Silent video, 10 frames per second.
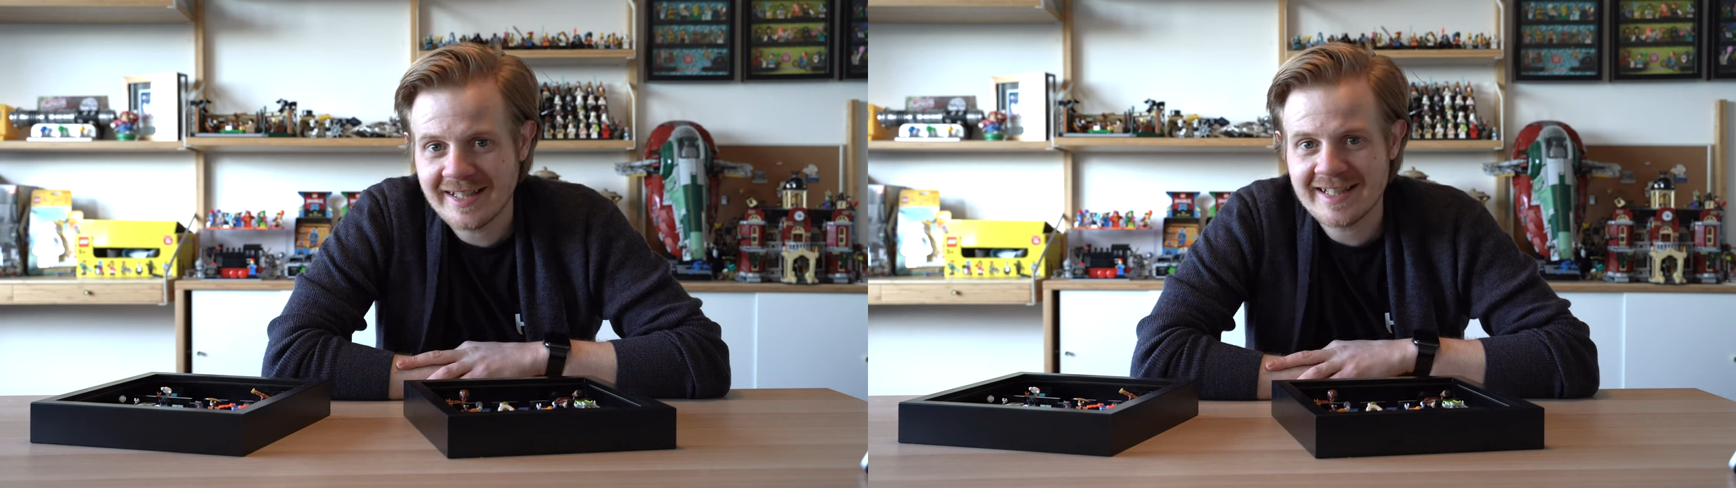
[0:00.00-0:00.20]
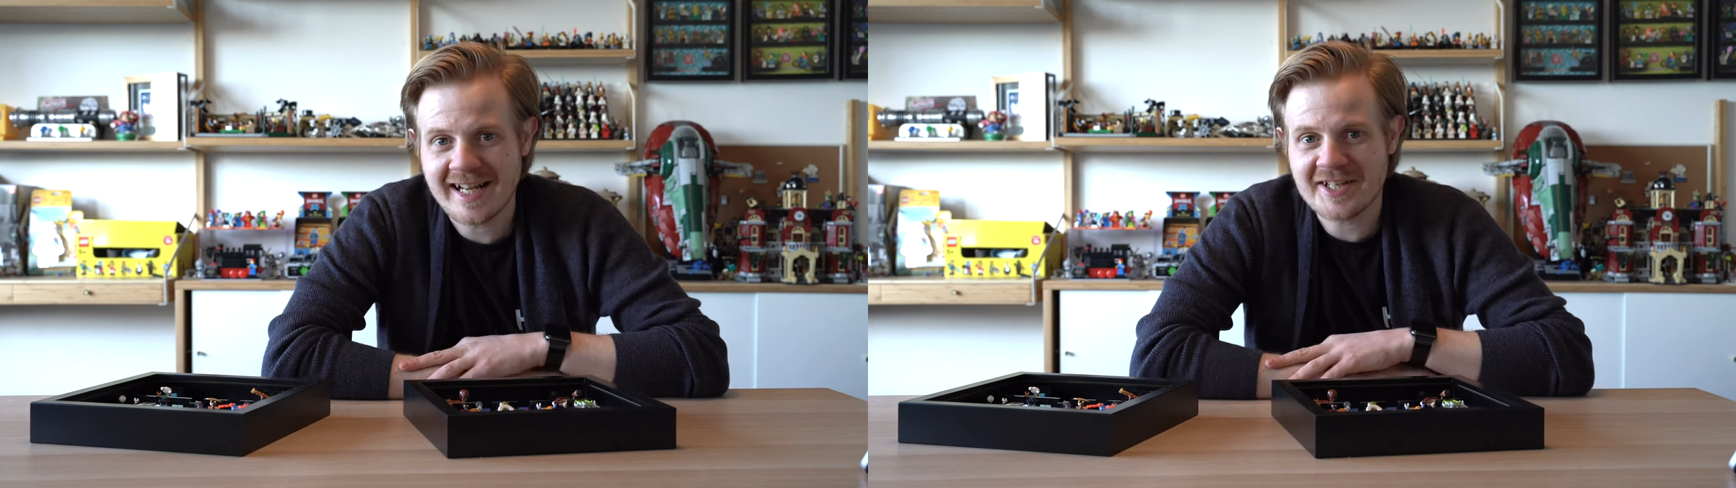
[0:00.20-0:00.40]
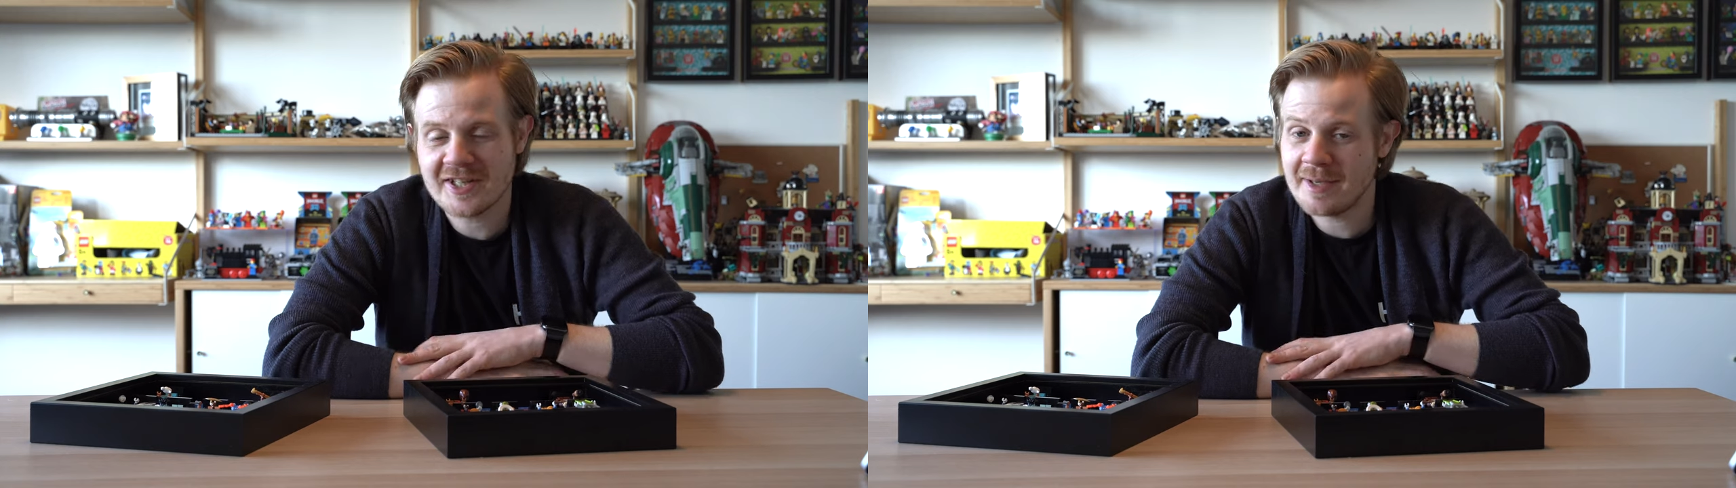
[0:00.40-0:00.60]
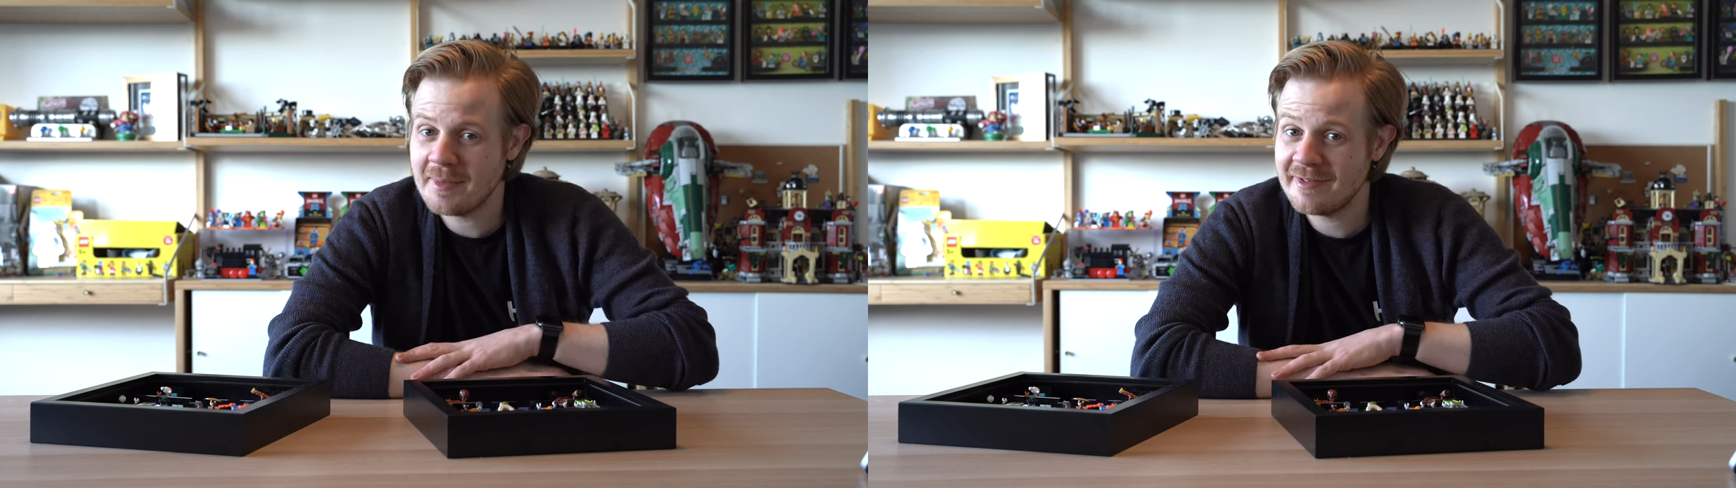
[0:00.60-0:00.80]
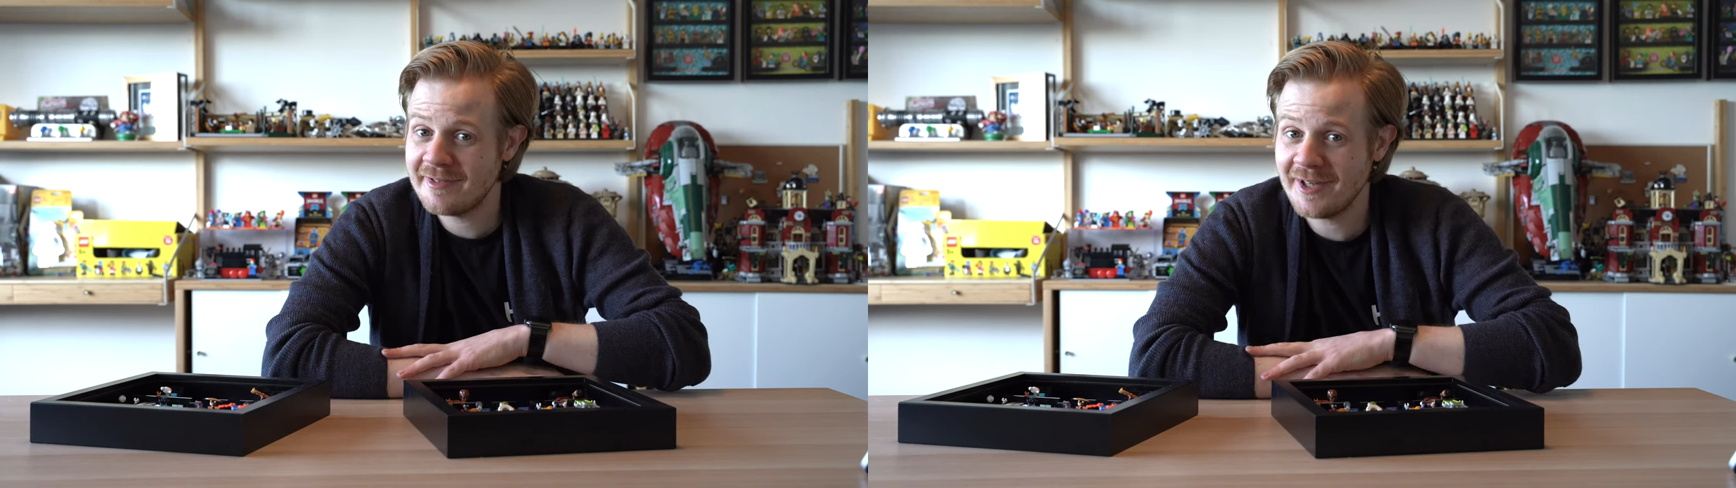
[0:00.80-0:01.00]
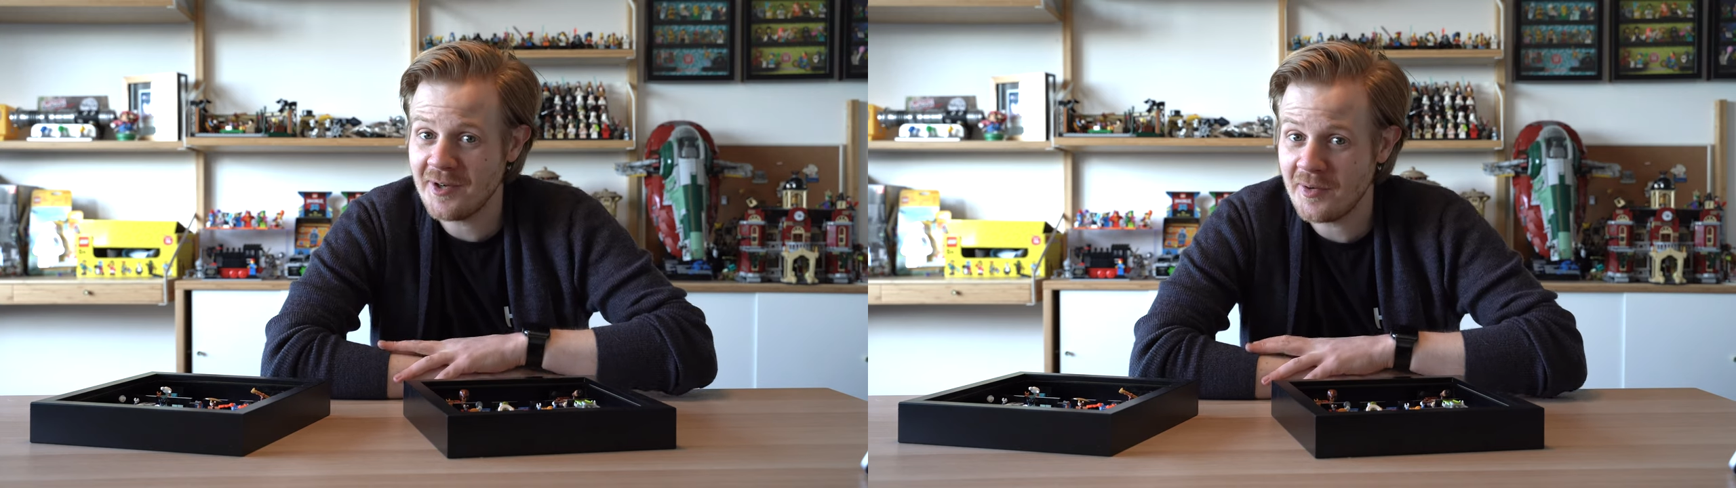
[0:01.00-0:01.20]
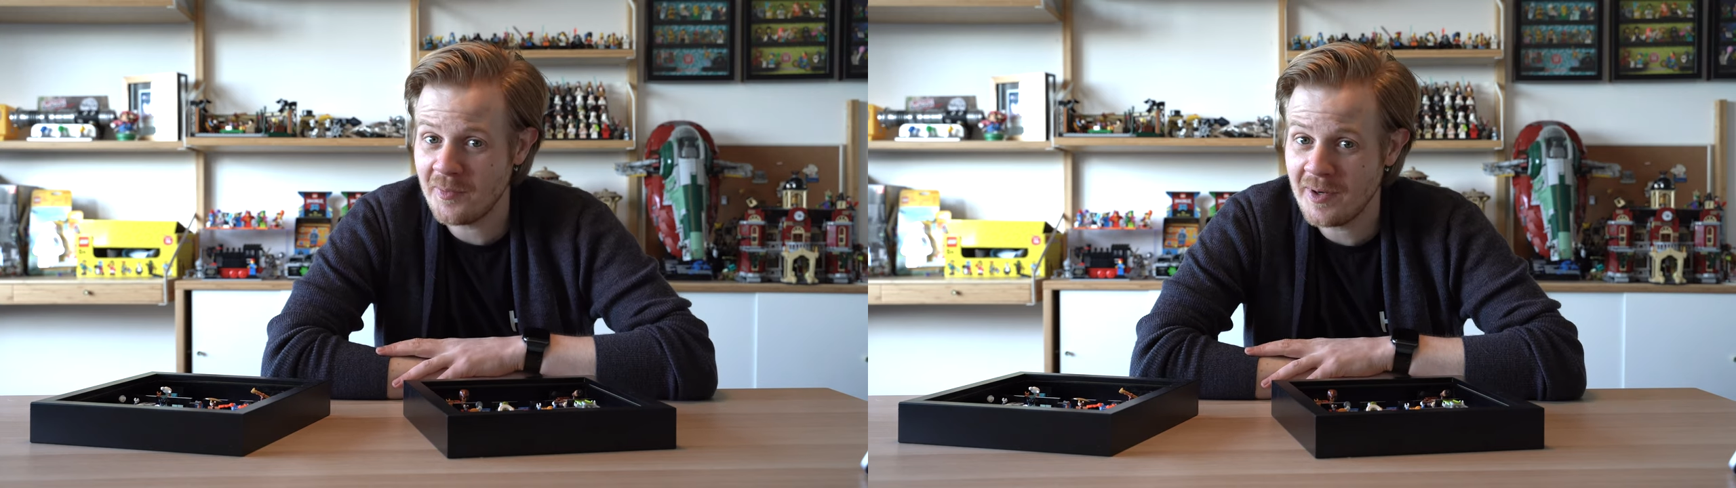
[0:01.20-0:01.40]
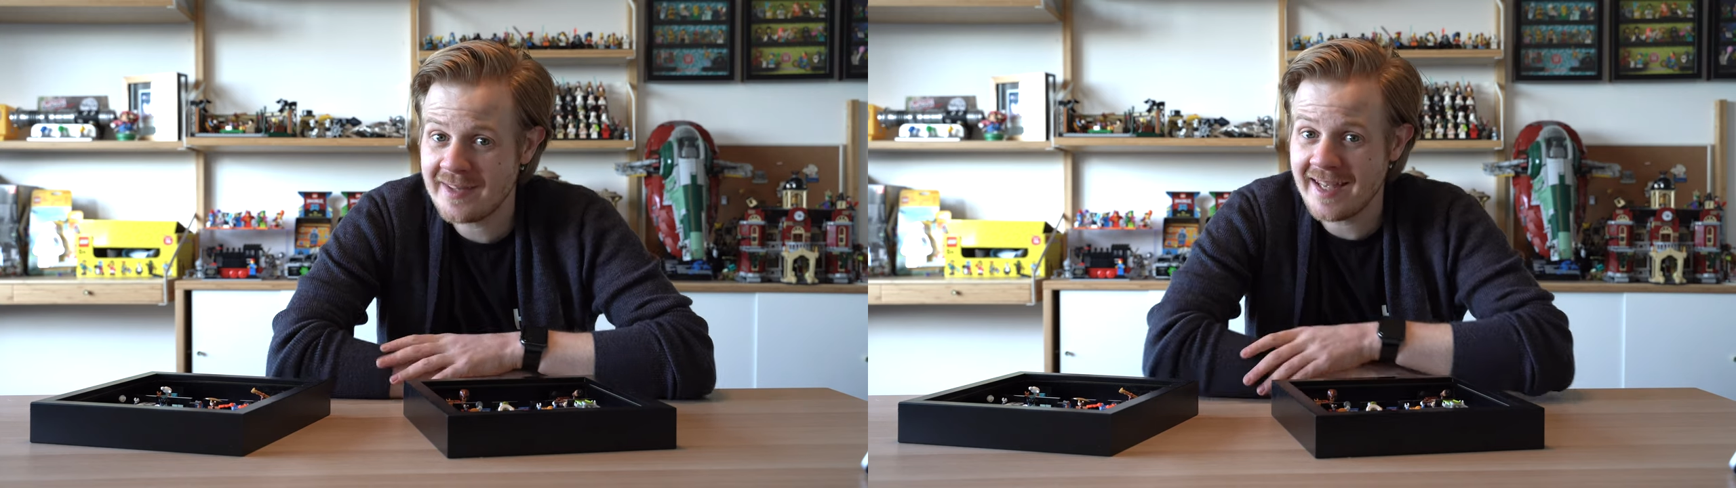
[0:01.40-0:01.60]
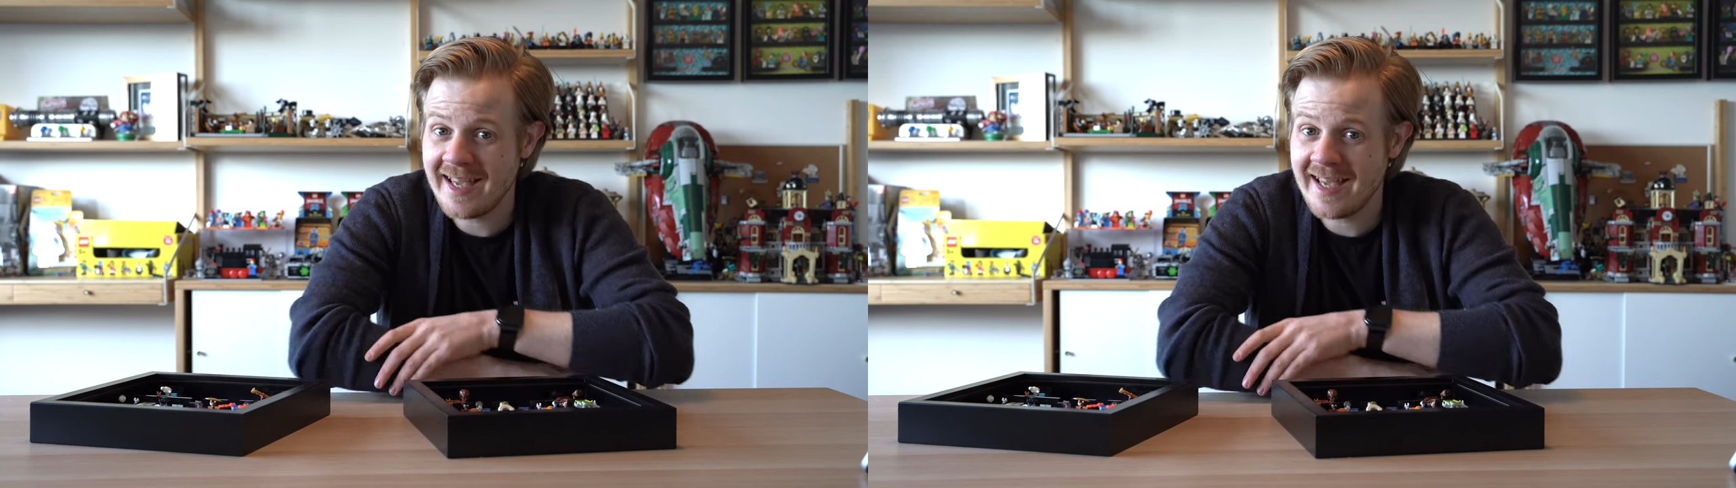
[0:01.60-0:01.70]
is actually a minifigure with